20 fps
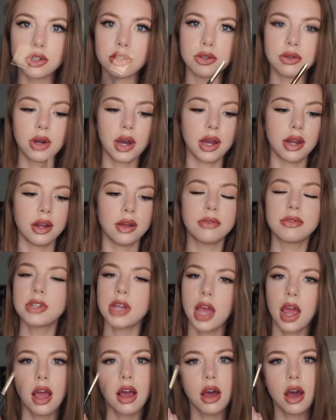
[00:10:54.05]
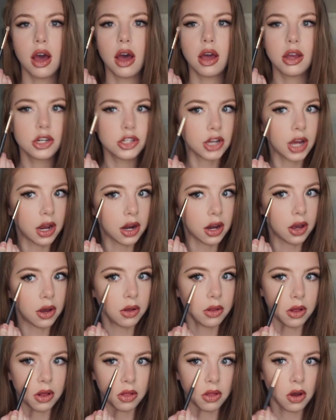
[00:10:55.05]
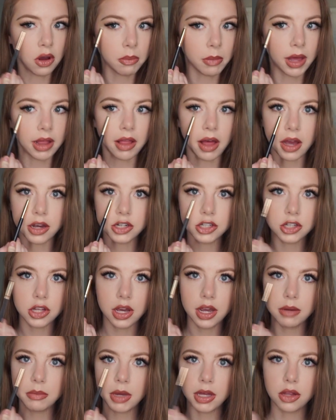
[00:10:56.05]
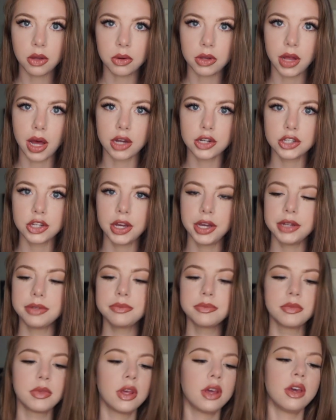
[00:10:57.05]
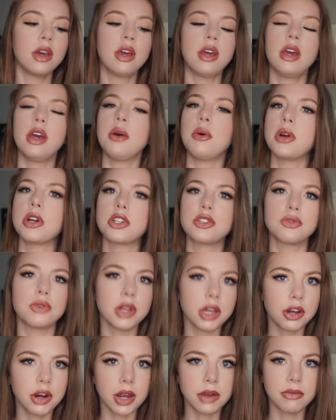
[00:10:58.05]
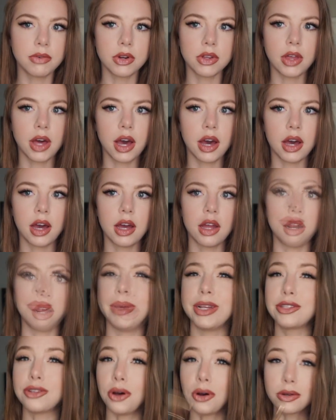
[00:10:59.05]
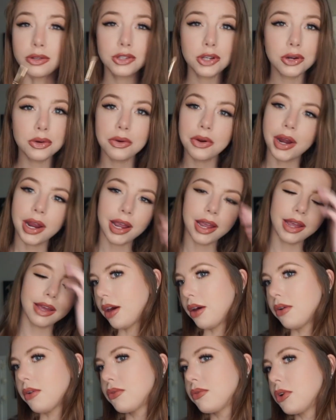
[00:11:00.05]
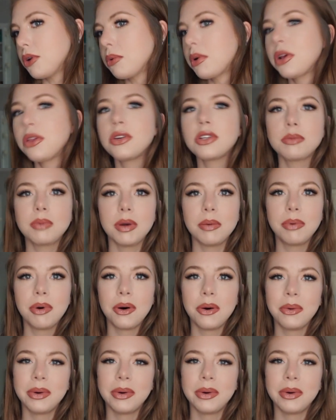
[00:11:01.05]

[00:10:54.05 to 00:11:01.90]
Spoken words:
to kind of take a shadow along my lash line, my lower lash line. Works really great for that. It's also great if you're one of those people